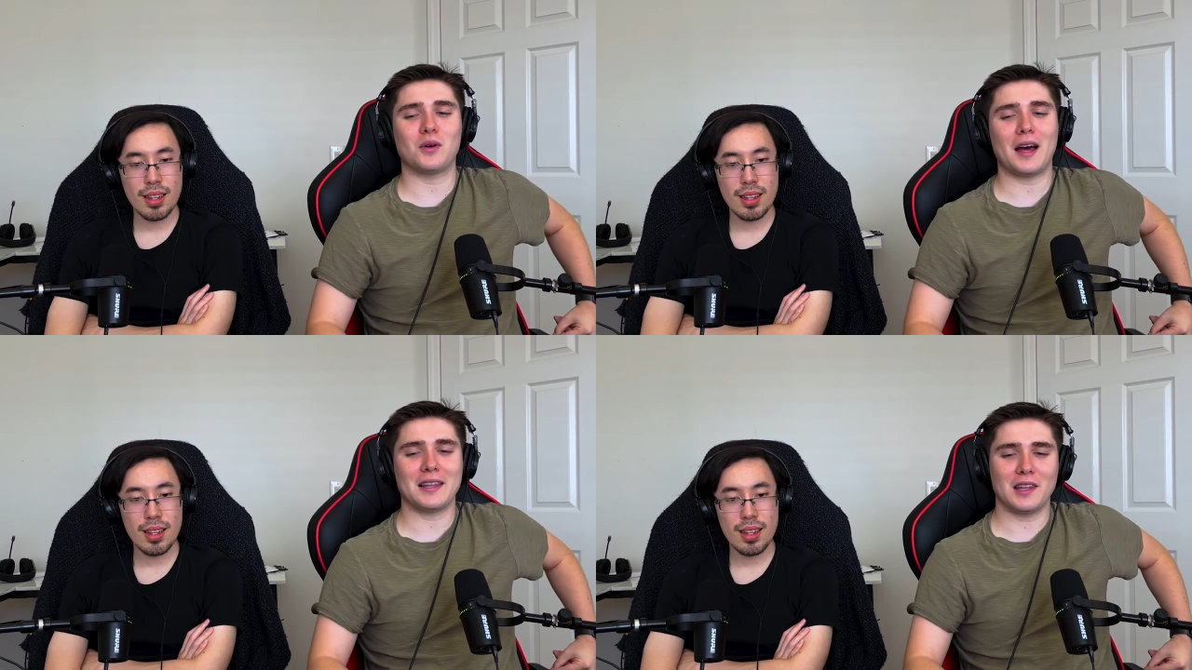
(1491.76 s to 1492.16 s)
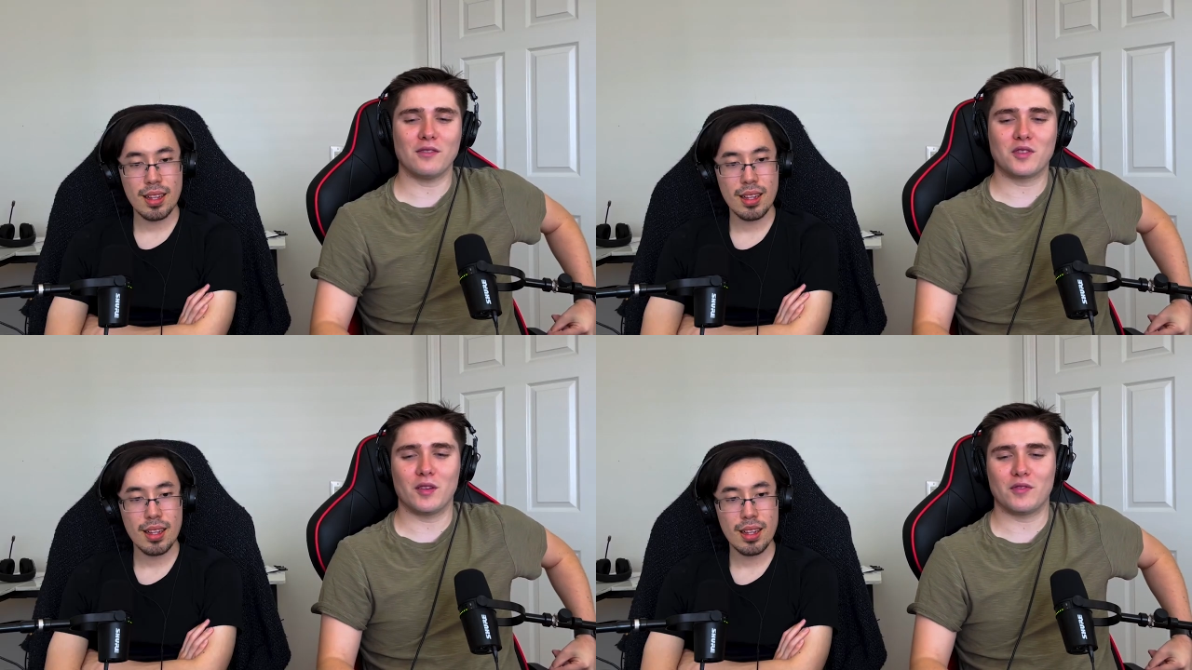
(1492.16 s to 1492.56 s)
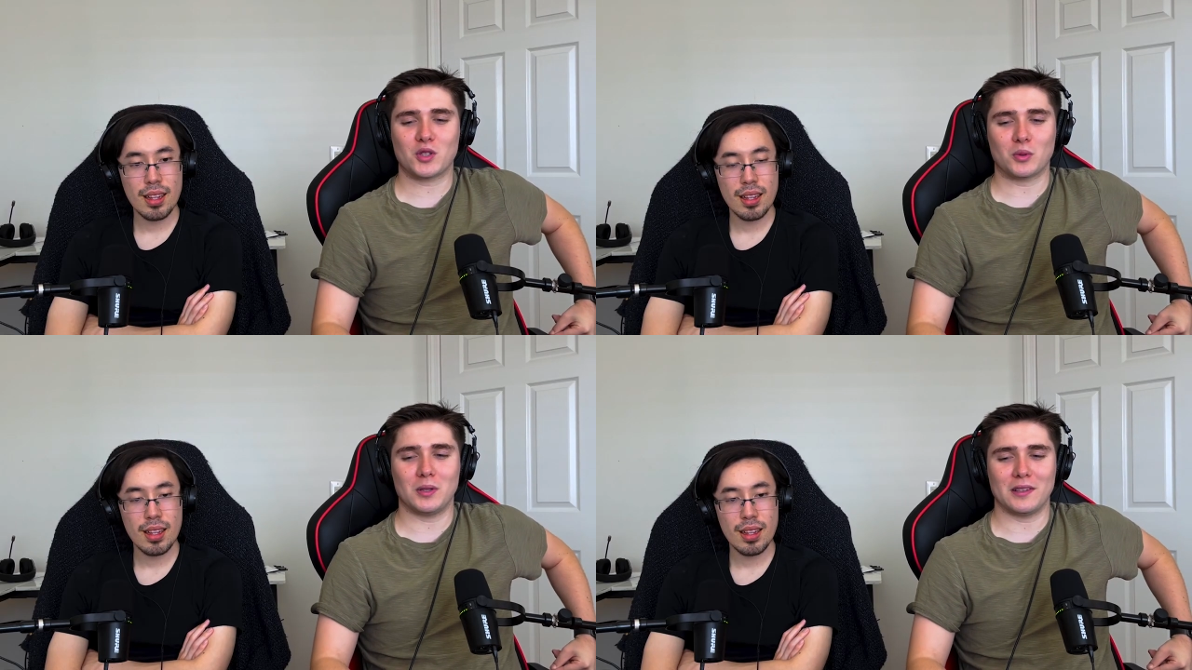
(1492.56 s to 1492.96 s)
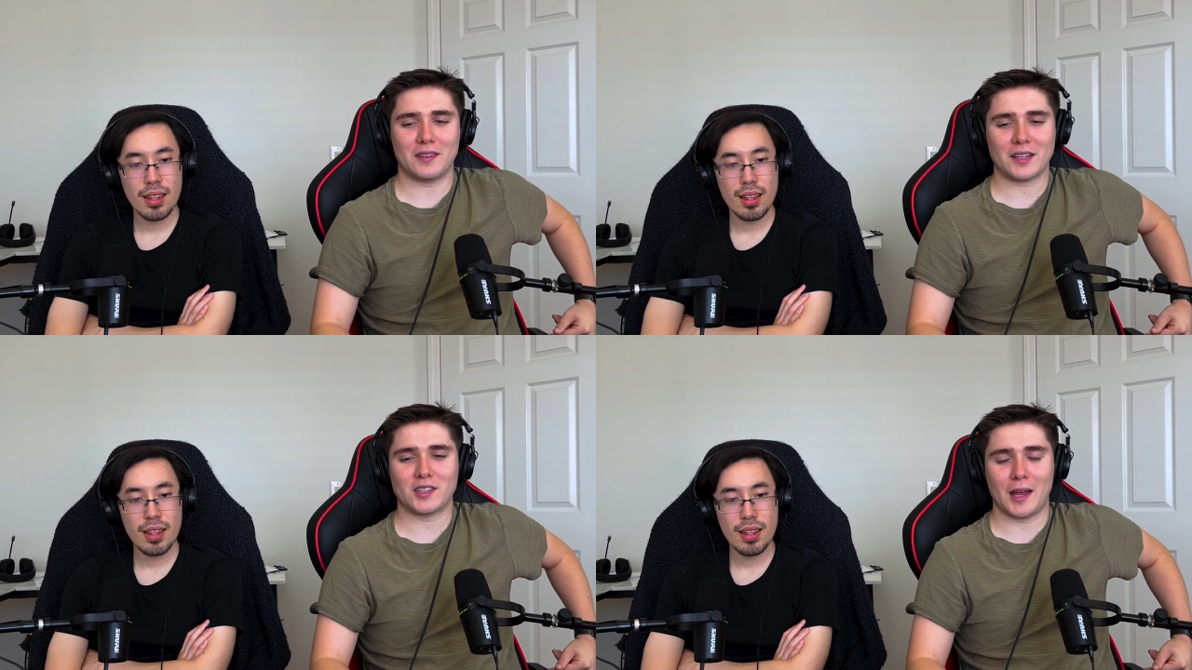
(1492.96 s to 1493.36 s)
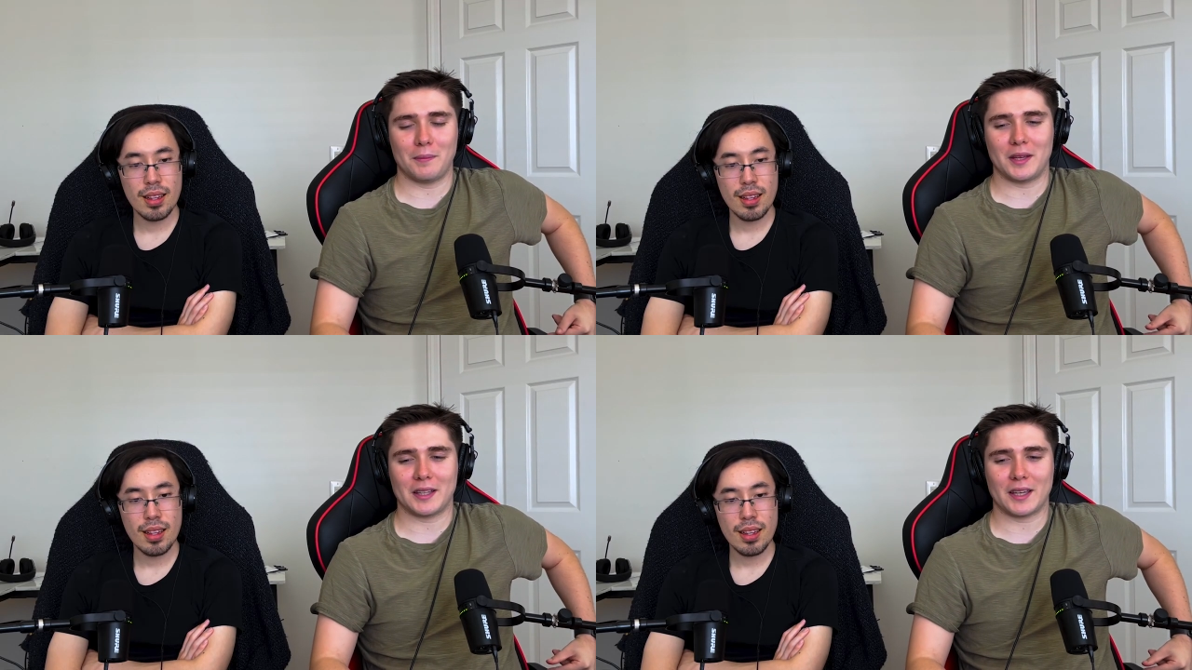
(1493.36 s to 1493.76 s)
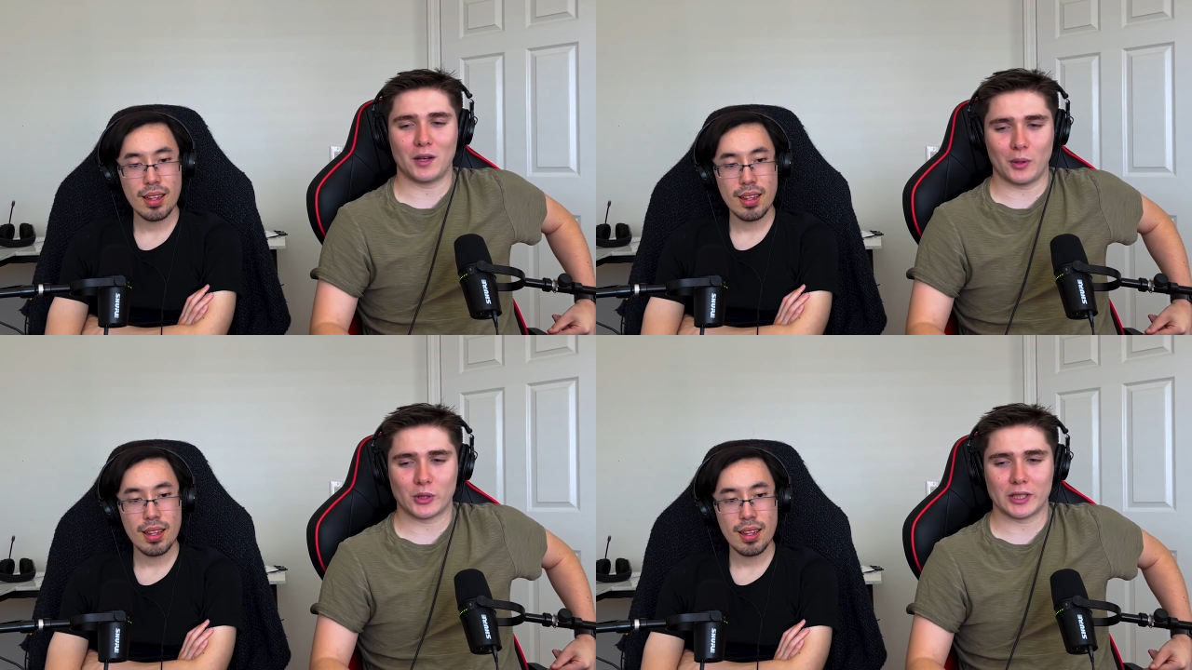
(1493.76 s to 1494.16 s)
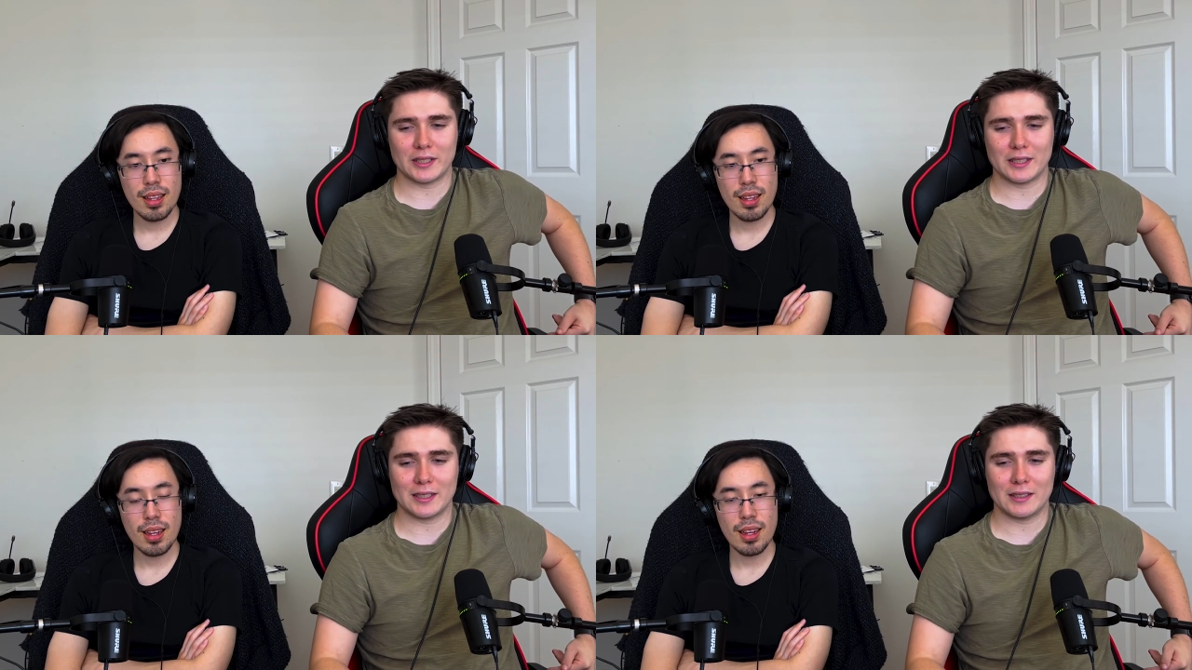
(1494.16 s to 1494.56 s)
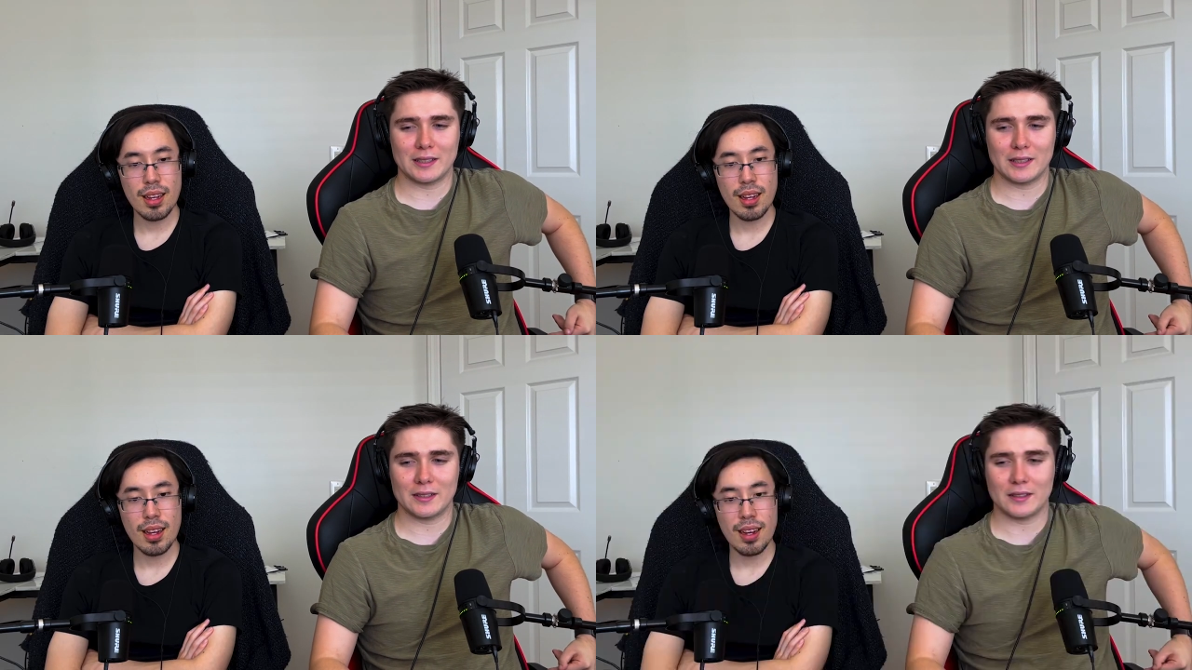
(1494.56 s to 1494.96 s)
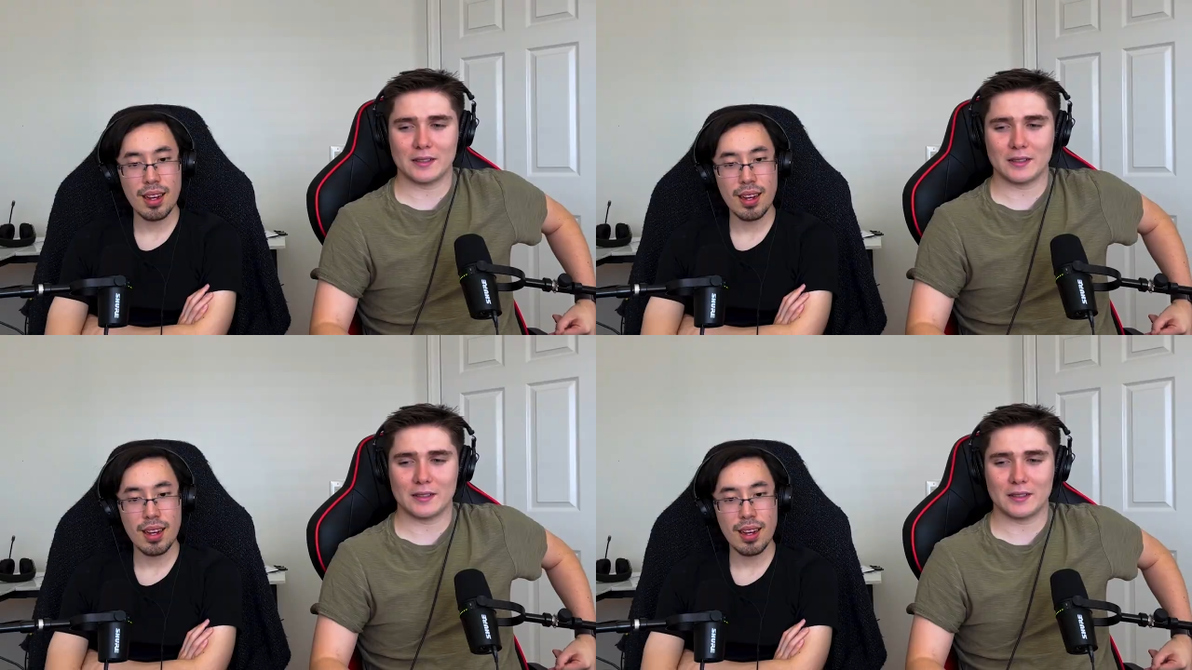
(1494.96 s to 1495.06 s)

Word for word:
Speaker 1: I love the visual of like time being like an ocean. Yeah.